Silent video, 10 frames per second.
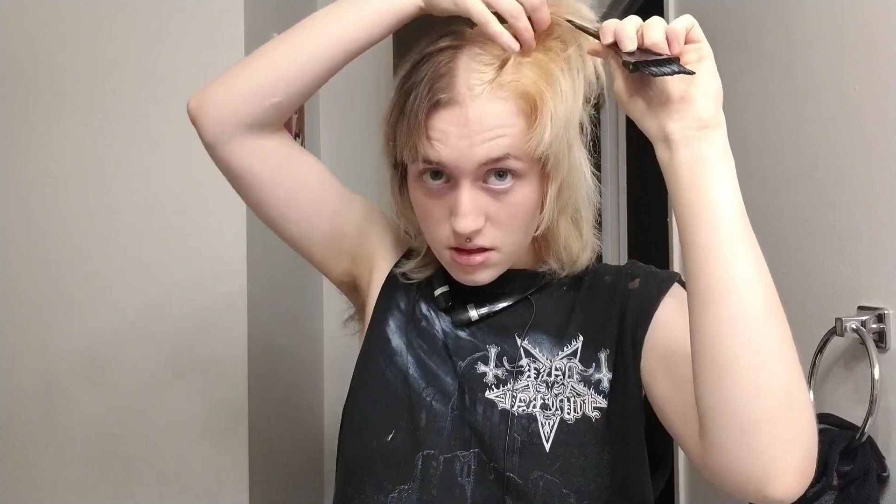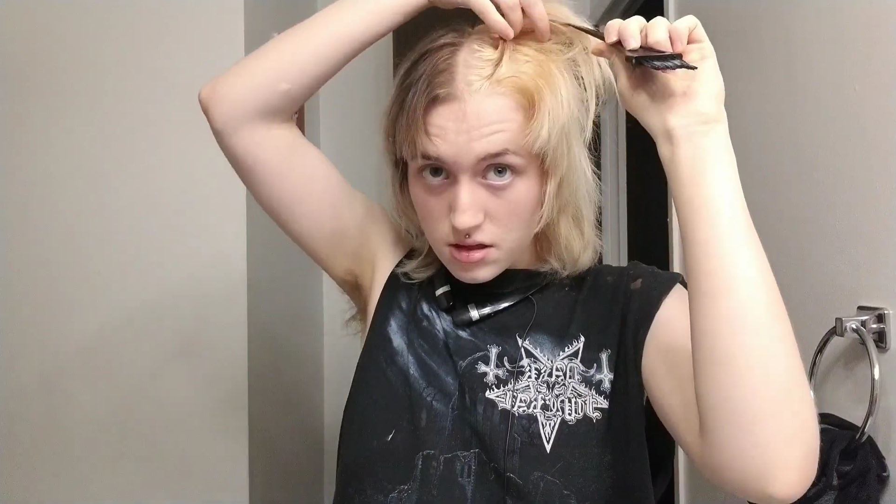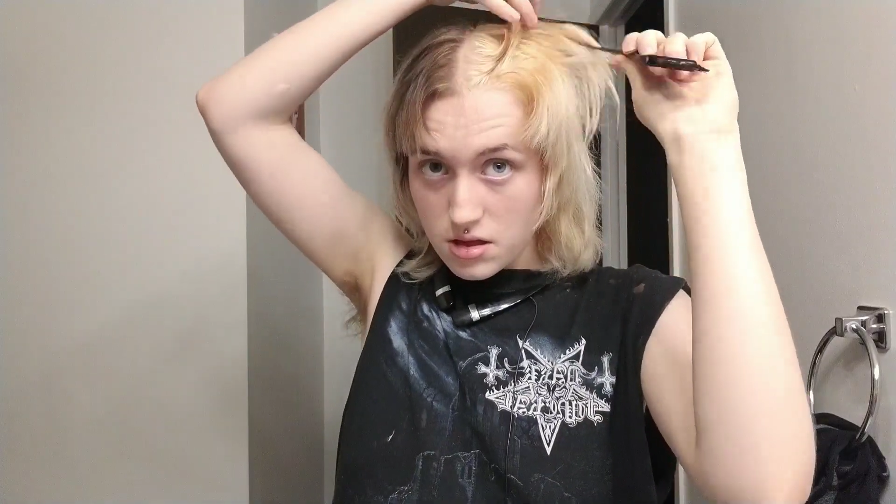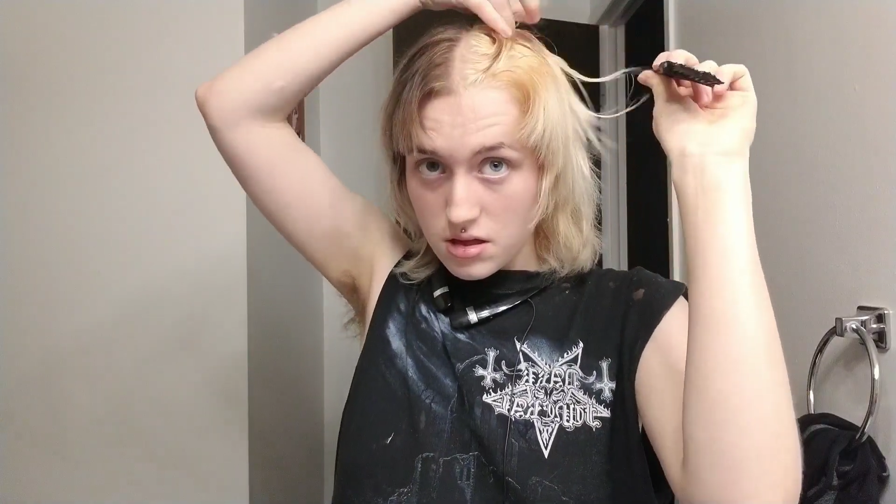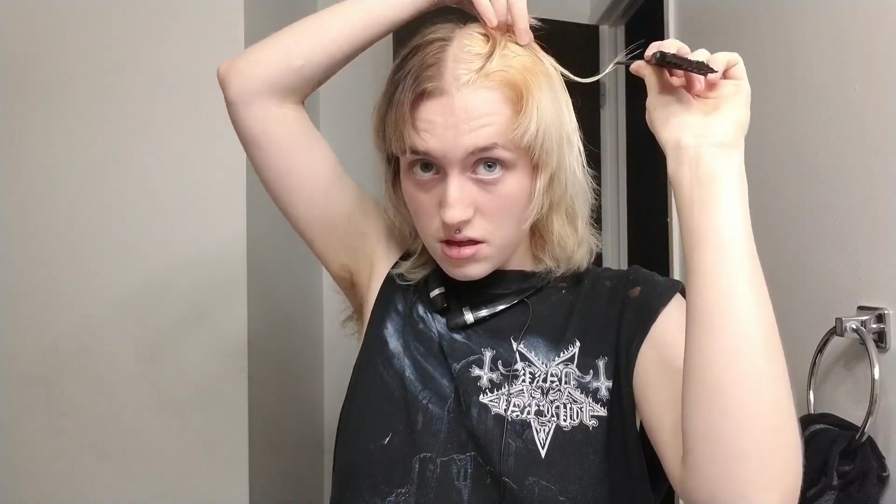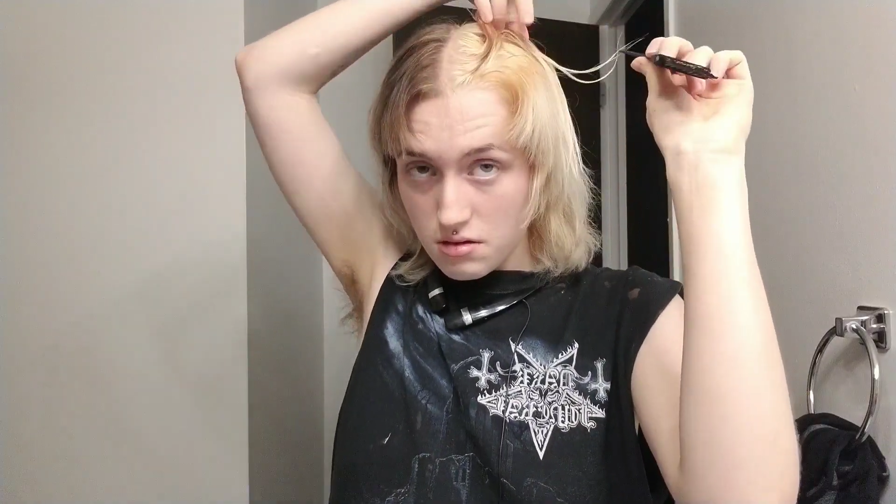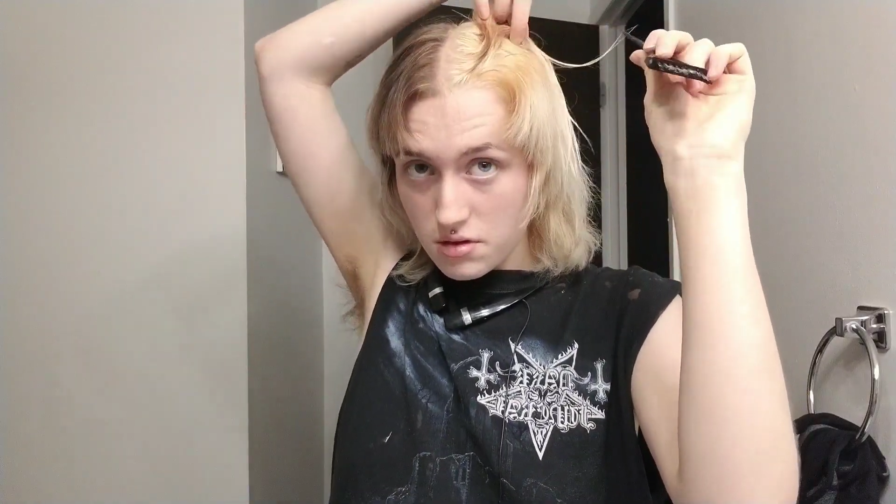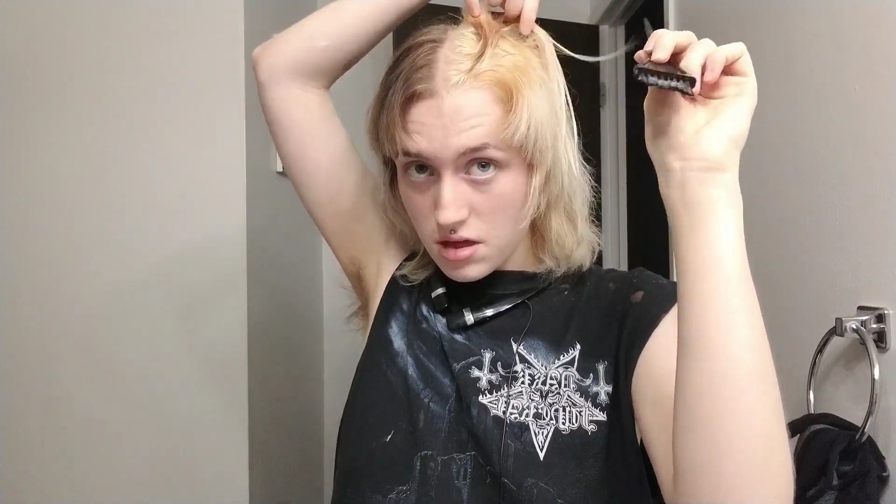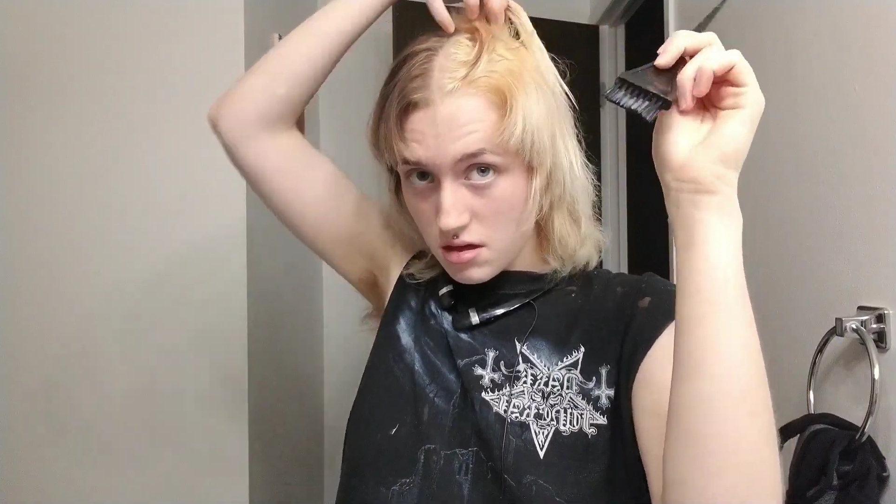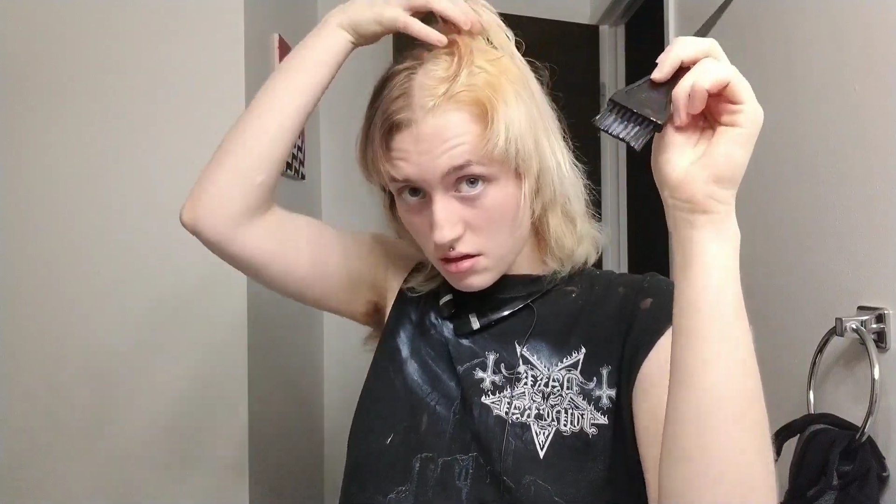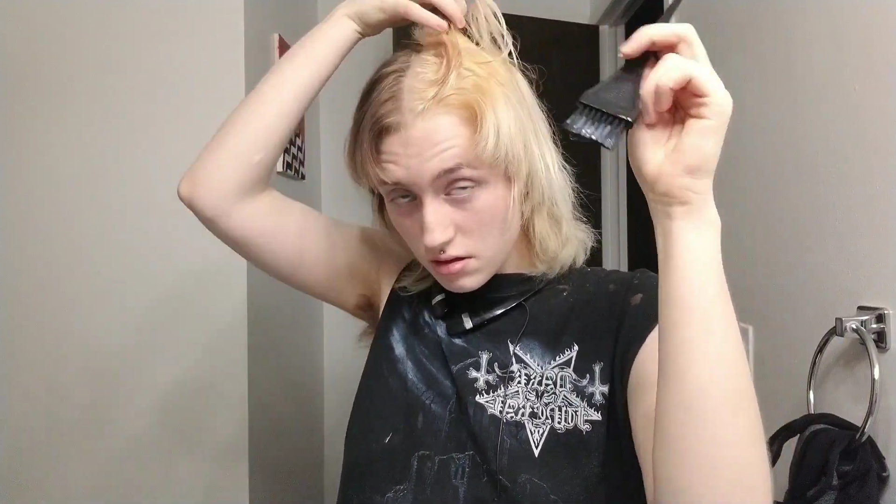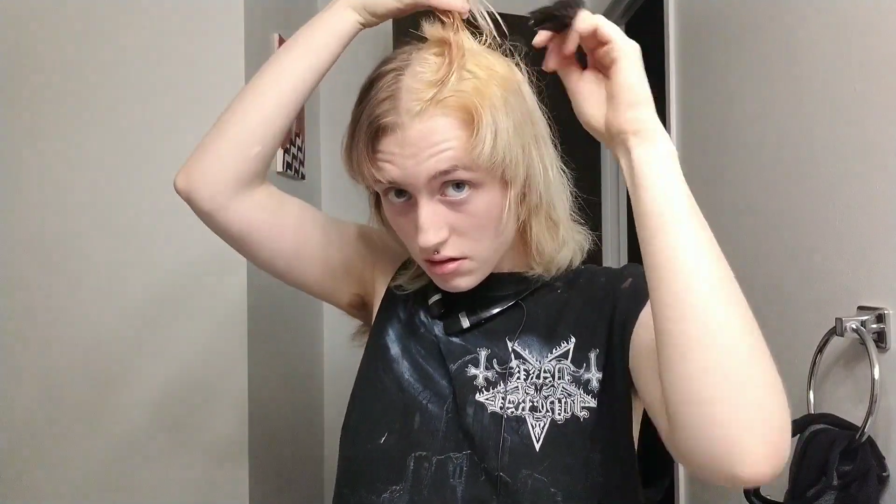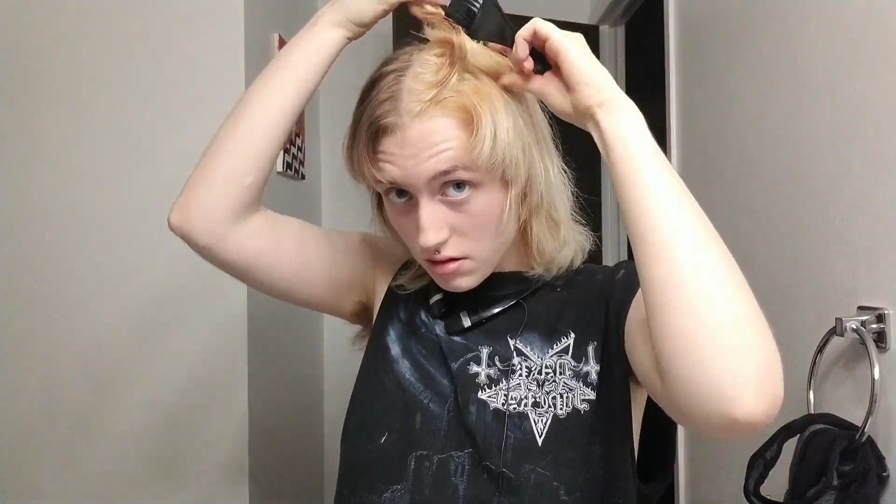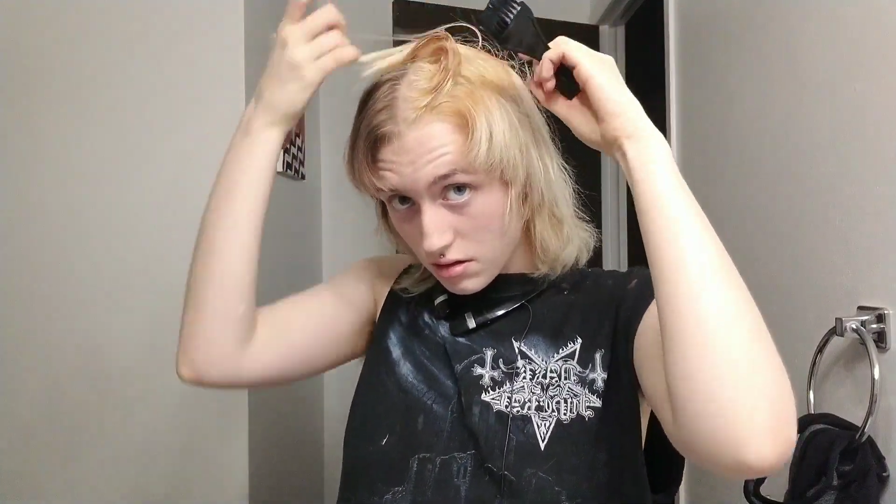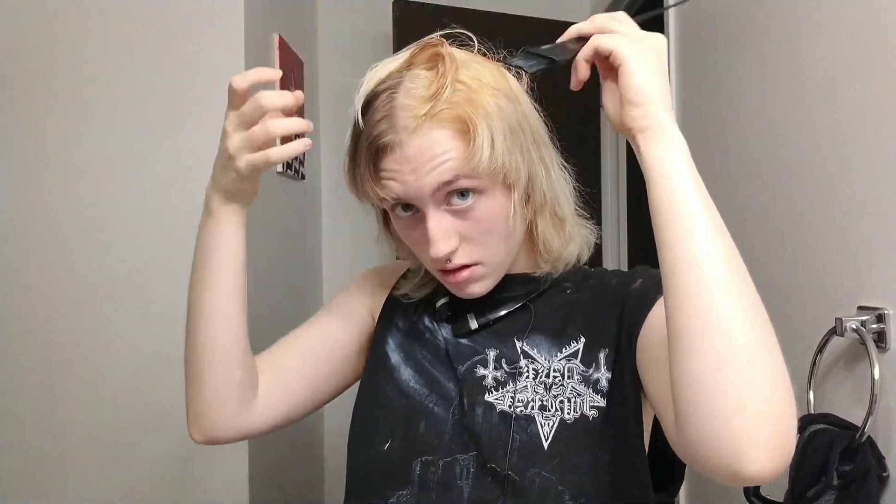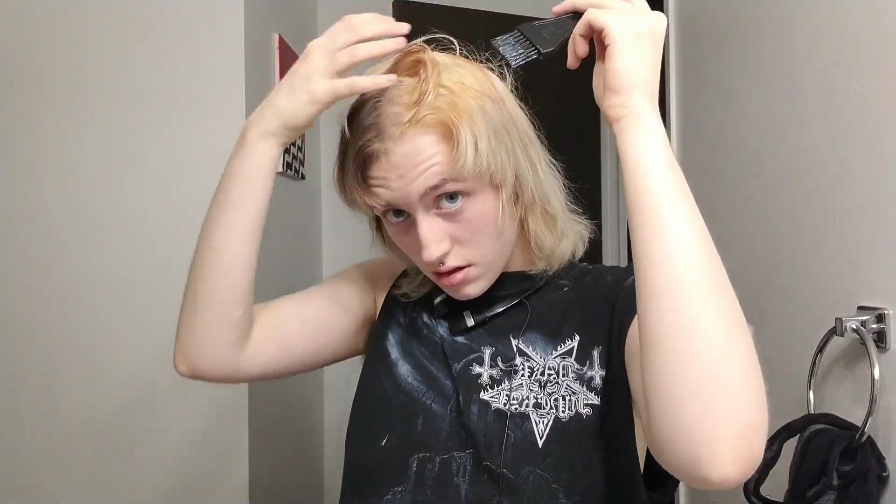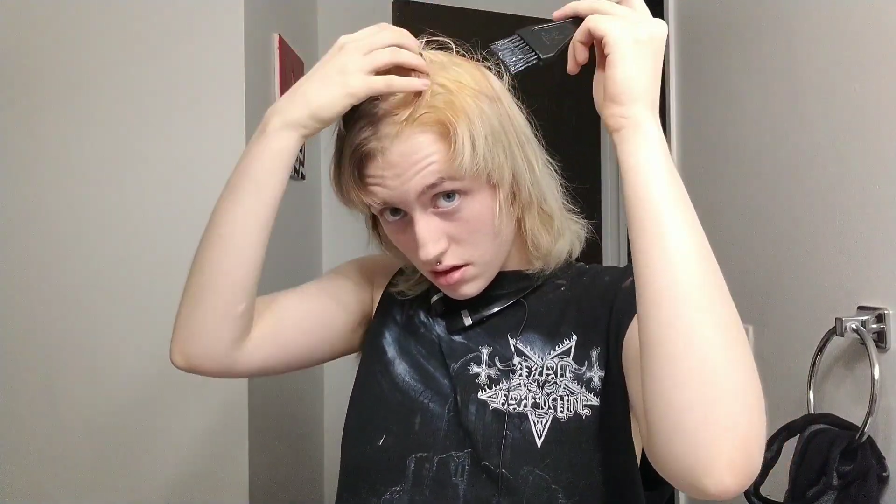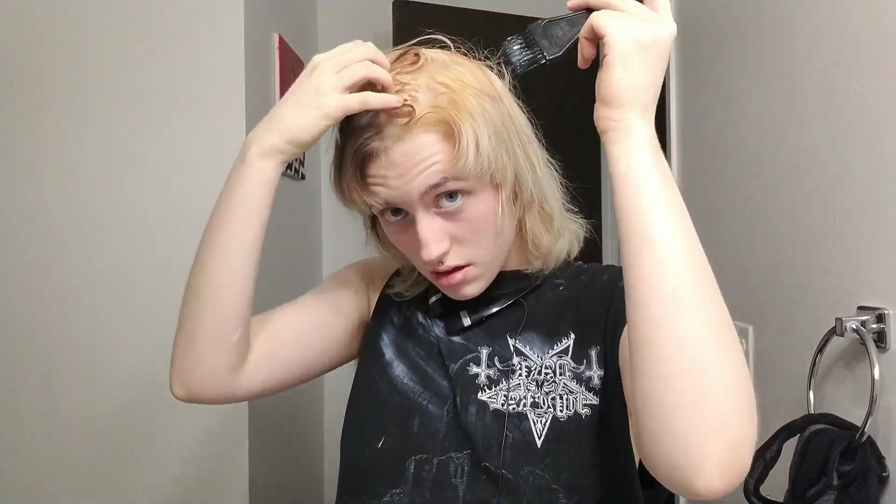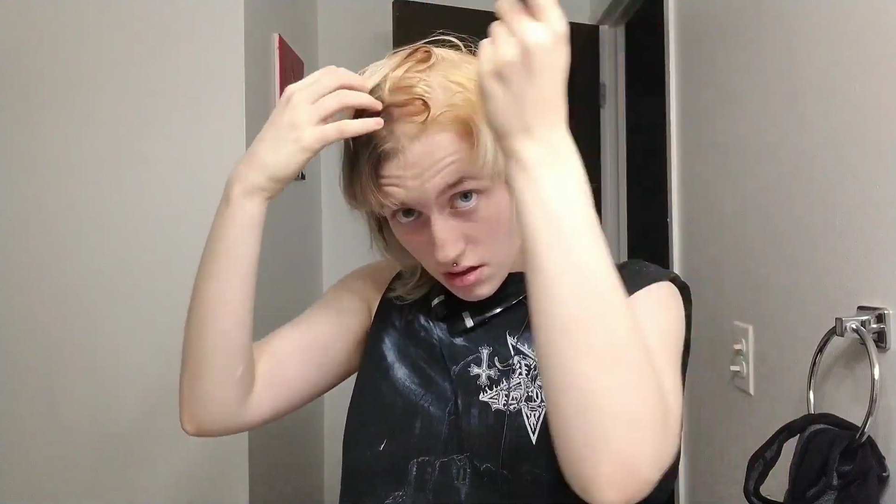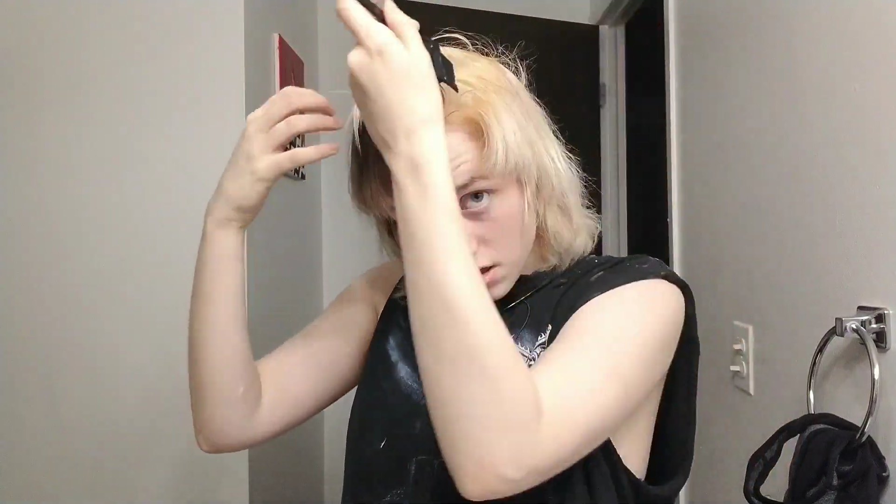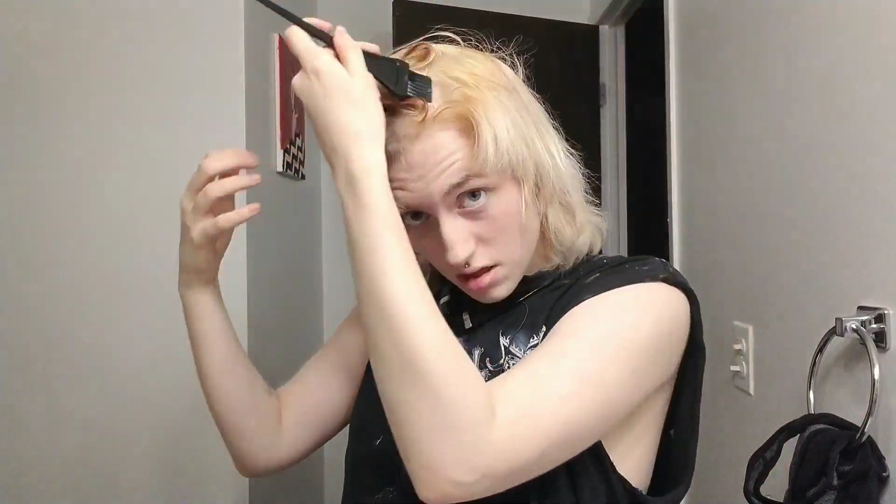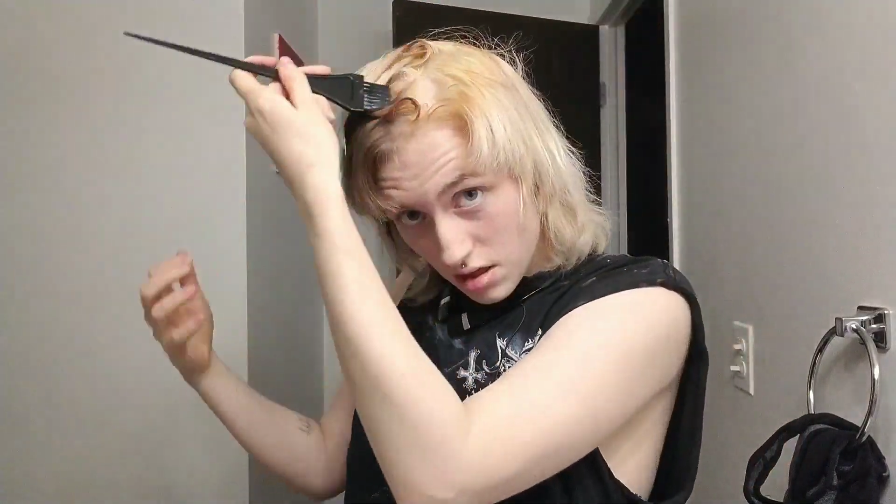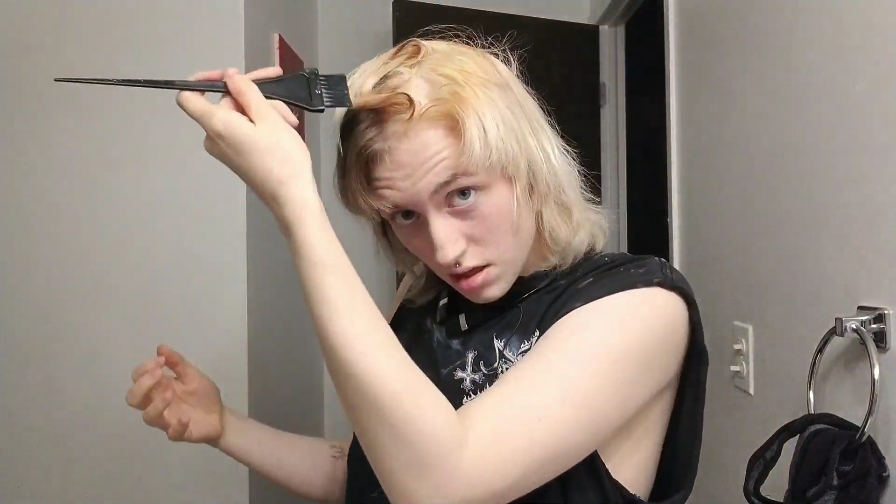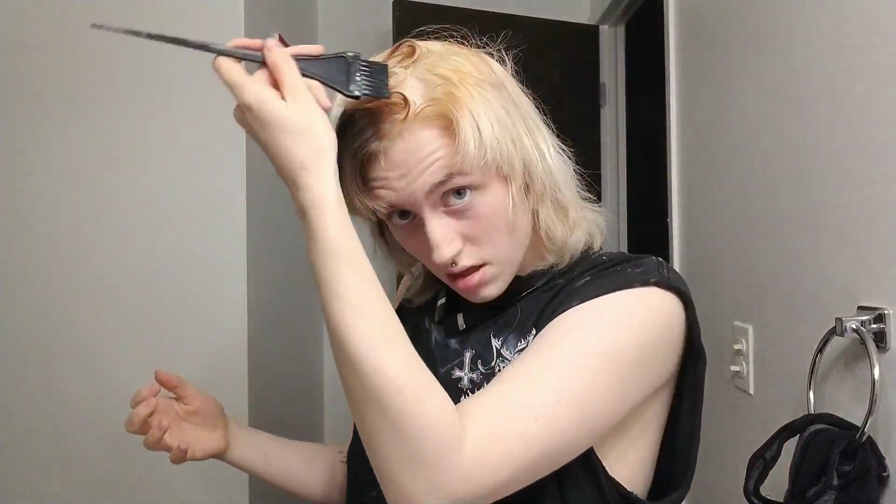you're probably going to need a couple packages of this.